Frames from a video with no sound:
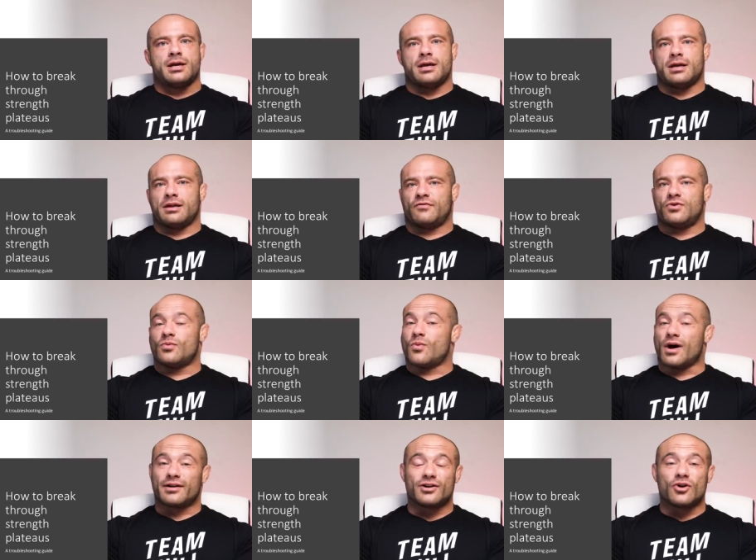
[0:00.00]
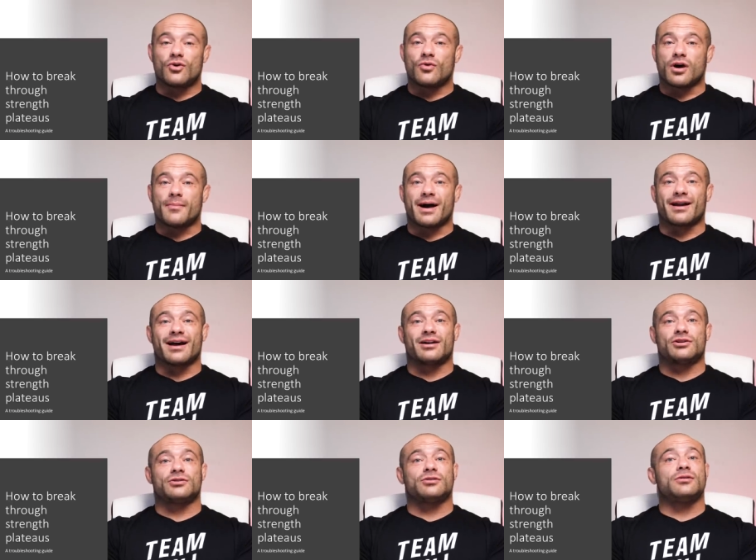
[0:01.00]
And if you want to know about how
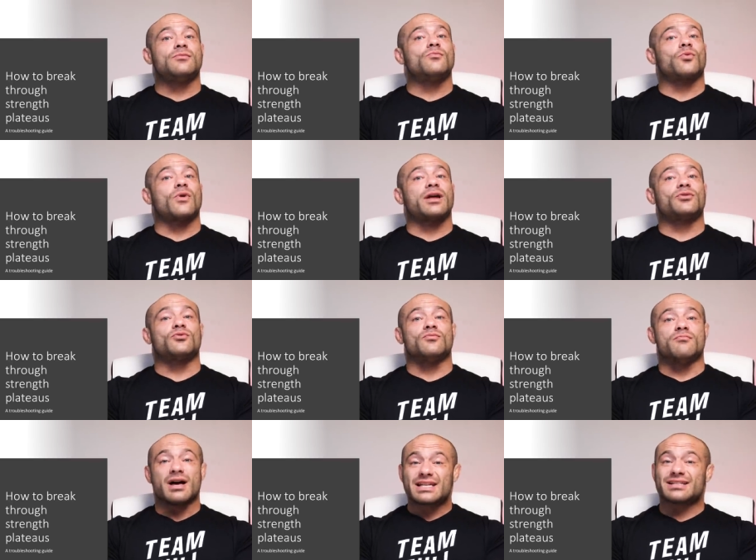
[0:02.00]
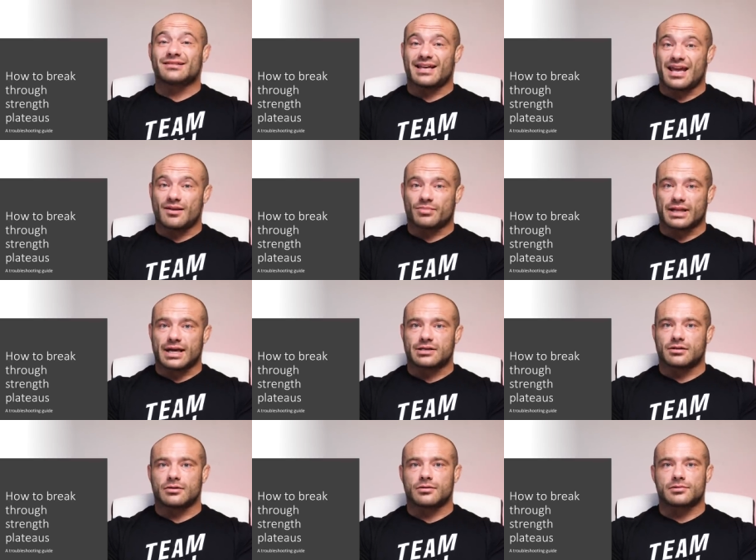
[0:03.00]
to break through muscle gain
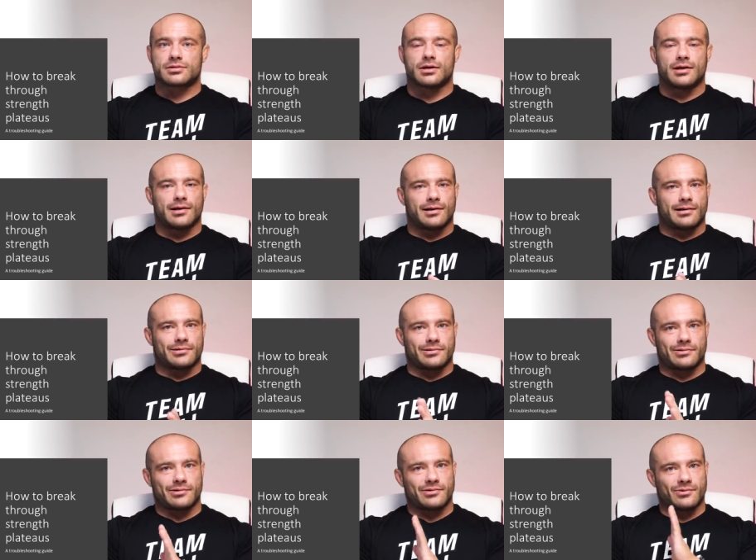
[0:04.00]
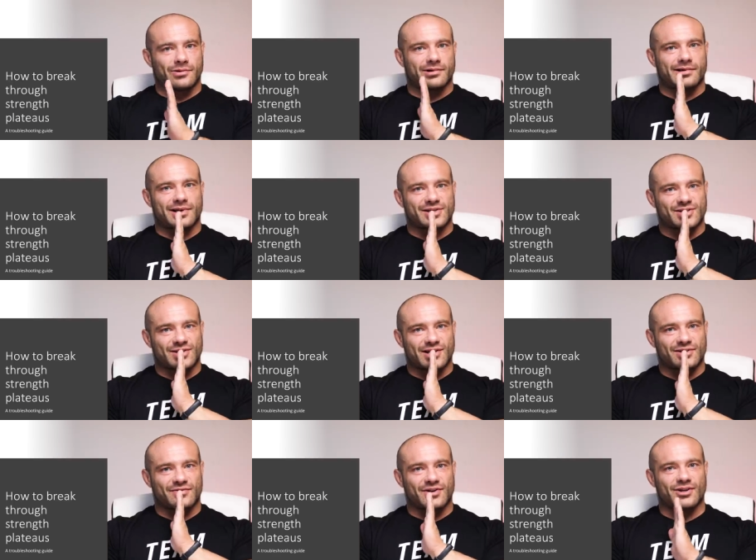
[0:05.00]
plateaus, don't you worry, that's the
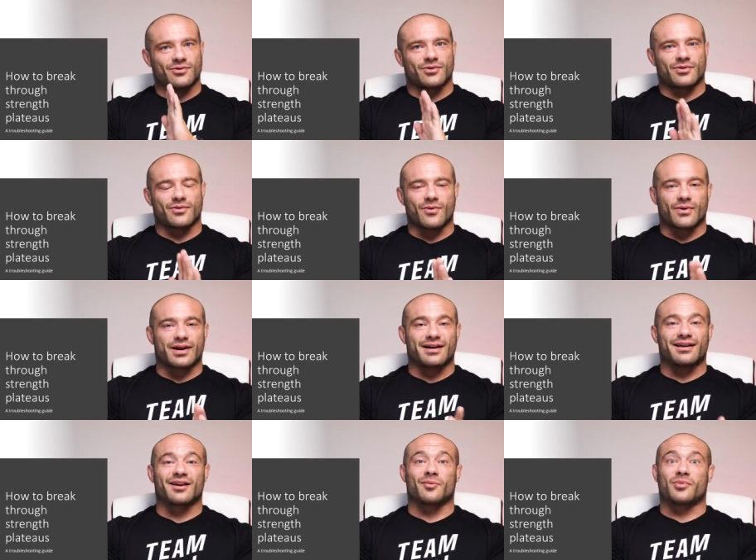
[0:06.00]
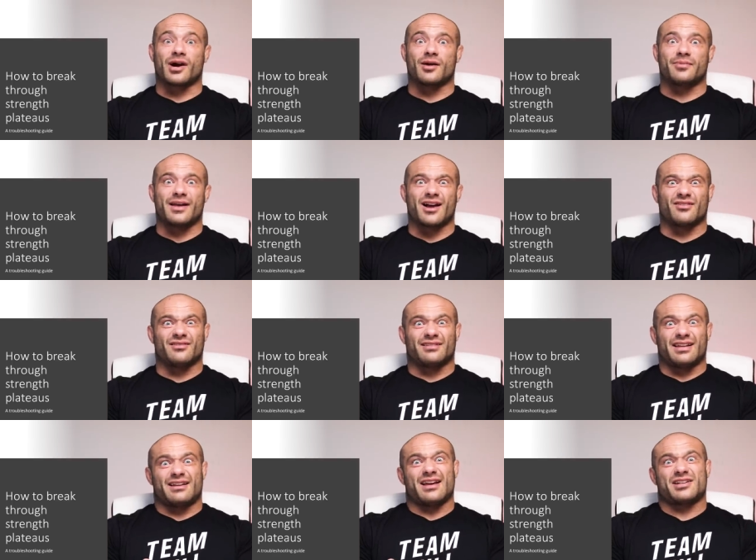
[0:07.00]
next video we're recording. It'll probably be out
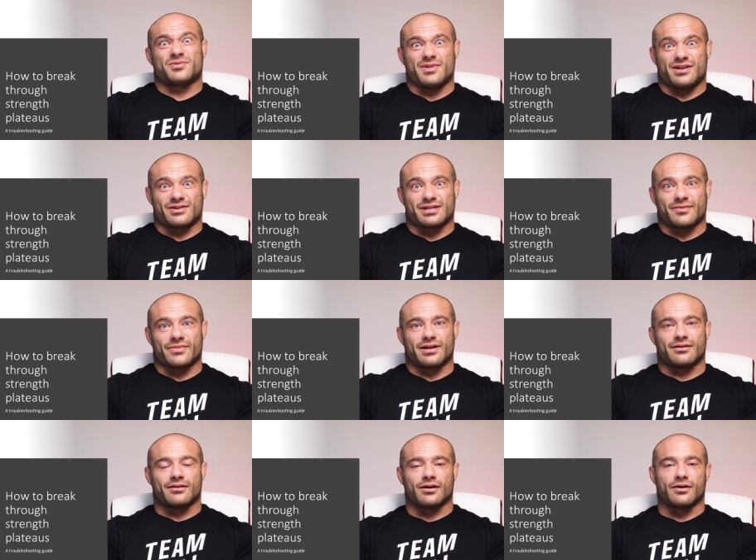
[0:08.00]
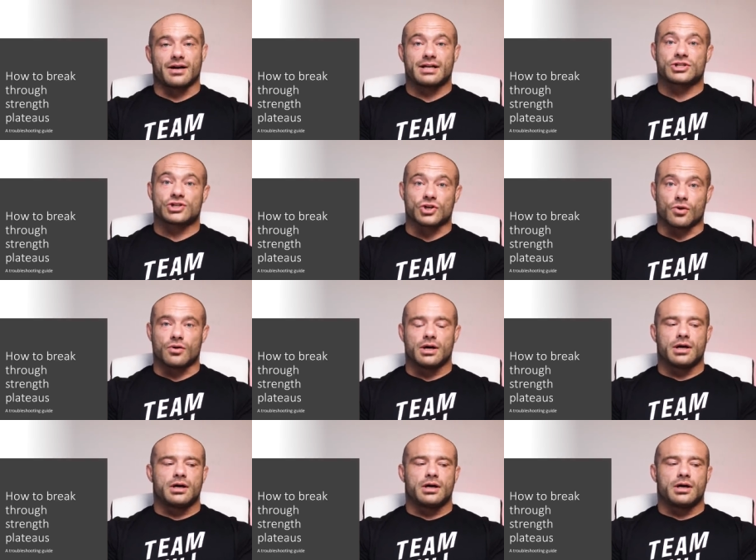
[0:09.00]
like next week or something. All right, so